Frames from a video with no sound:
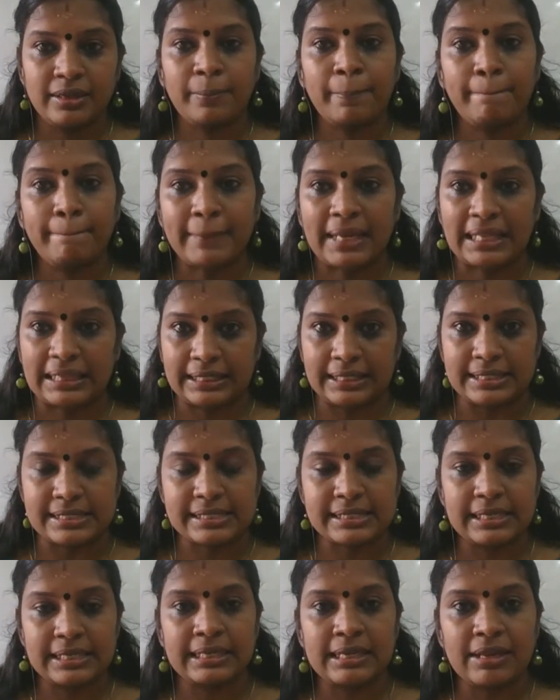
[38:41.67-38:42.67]

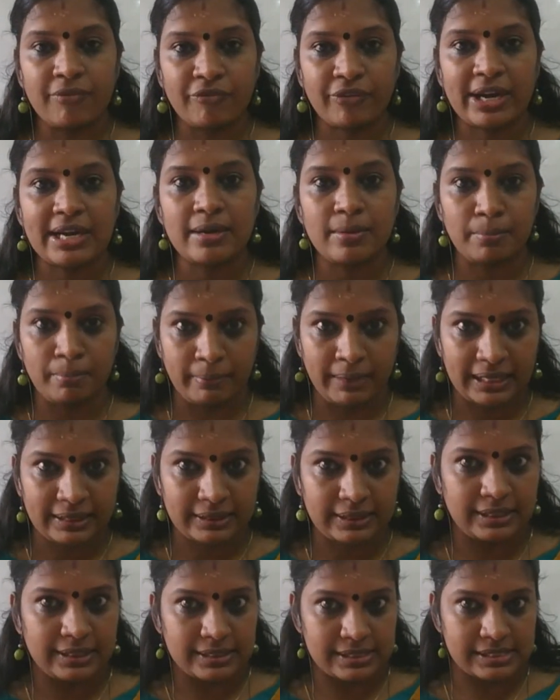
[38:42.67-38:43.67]
methods, different
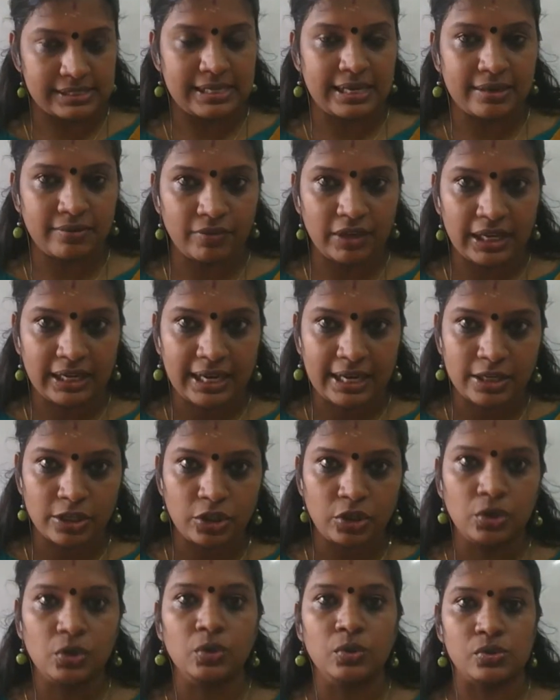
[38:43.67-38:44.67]
methods that we can
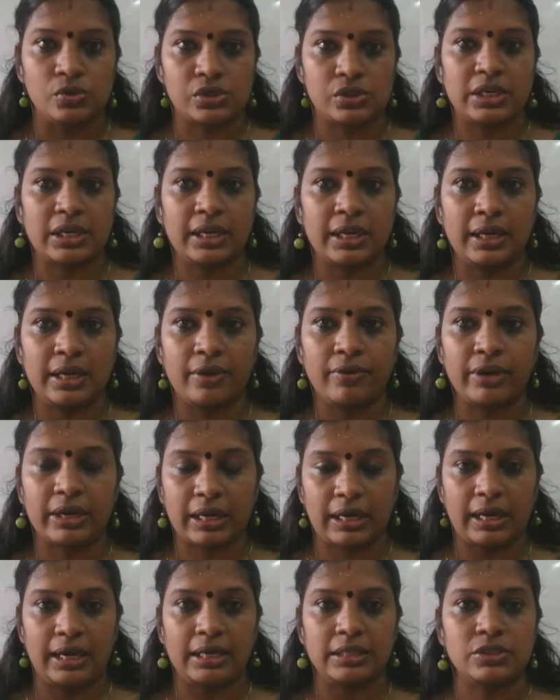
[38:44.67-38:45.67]
use in our
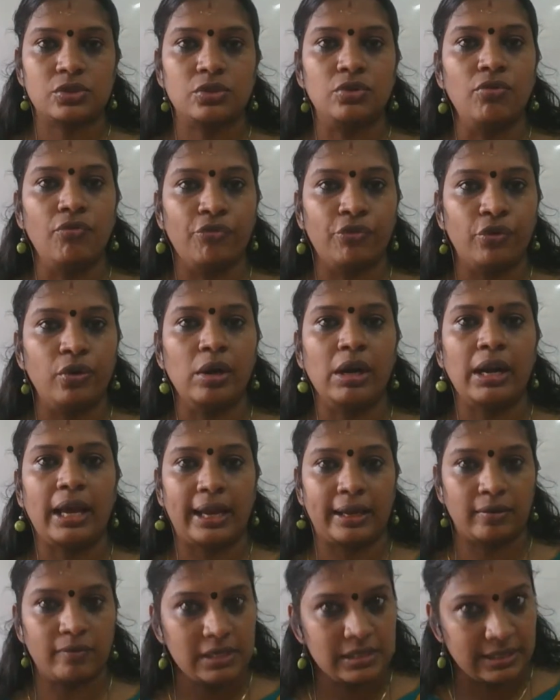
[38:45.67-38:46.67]
classroom for
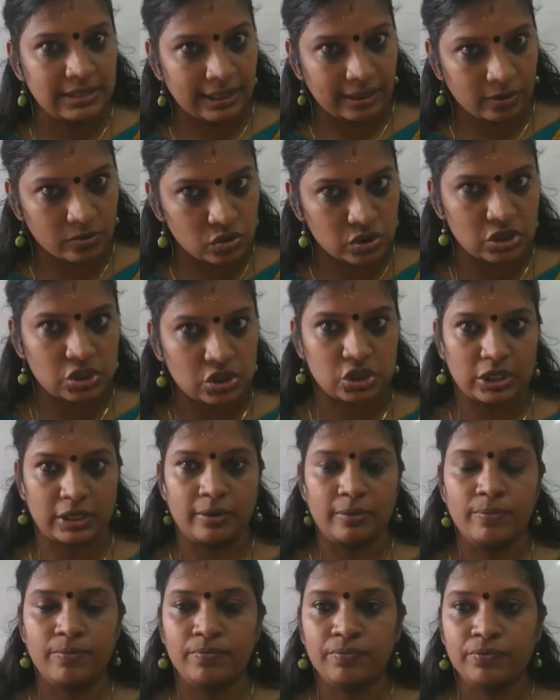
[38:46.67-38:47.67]
language acquisition.
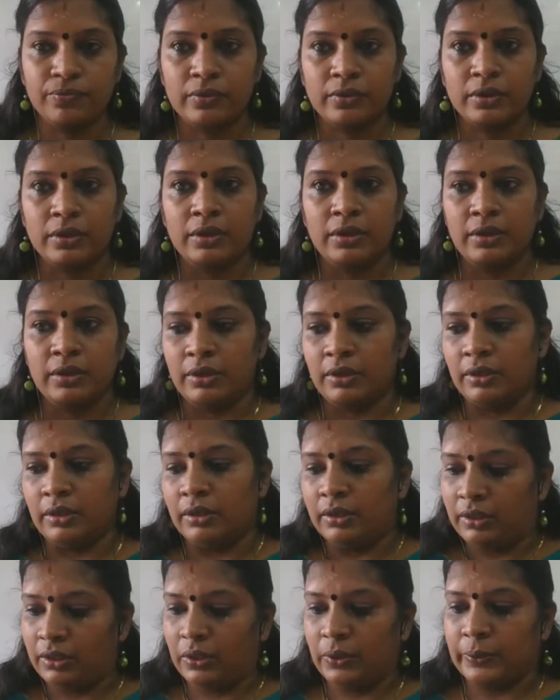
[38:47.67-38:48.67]

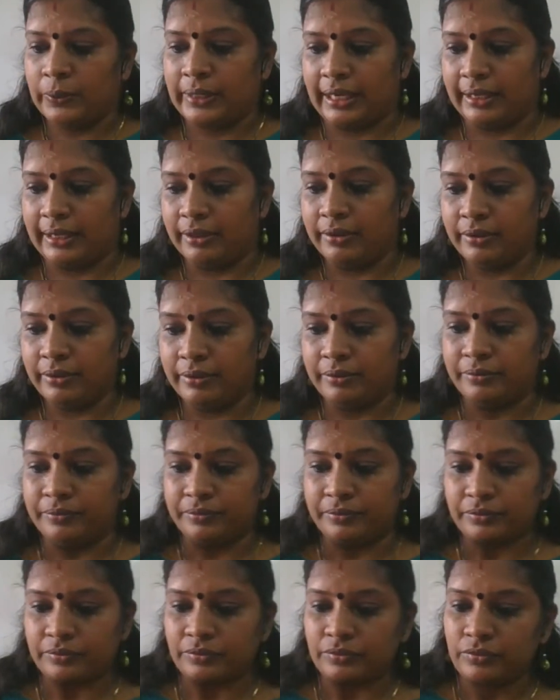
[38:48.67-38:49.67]
Okay,
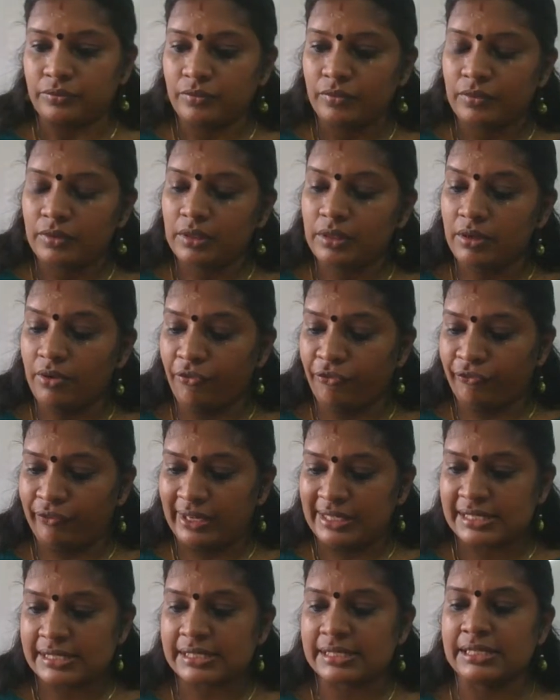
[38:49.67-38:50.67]

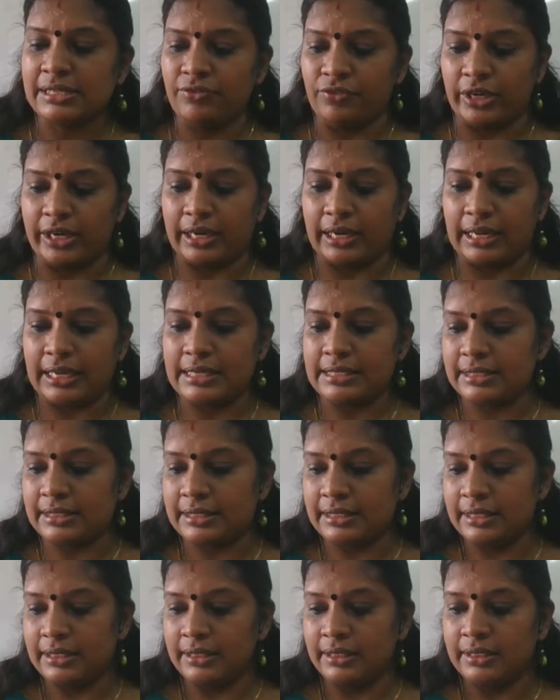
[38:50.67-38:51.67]
first one is
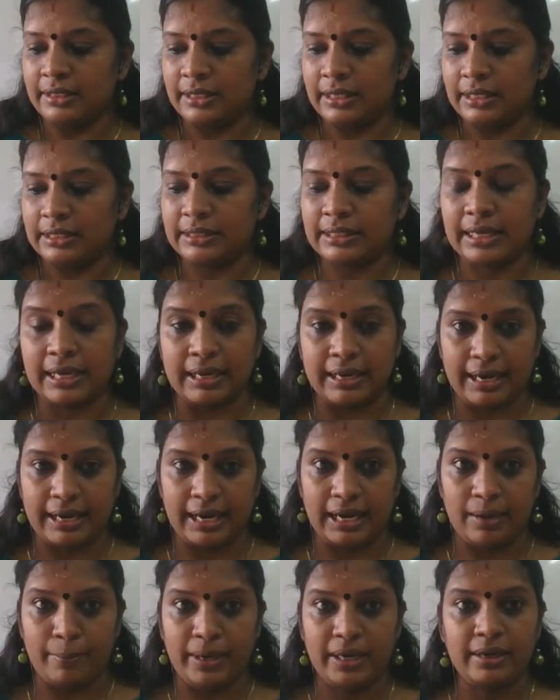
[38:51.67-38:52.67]
the
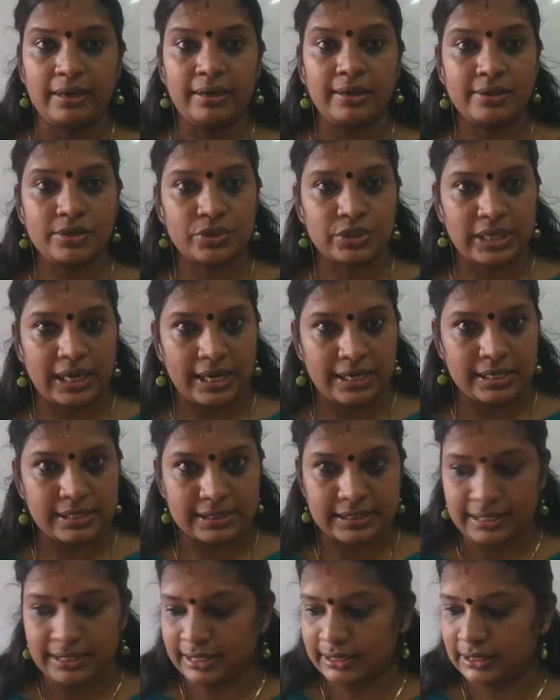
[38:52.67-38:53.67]
grammar
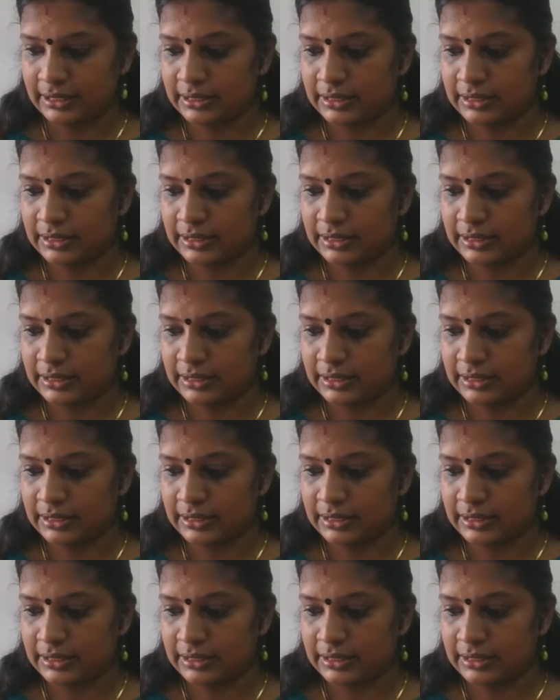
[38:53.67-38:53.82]
translation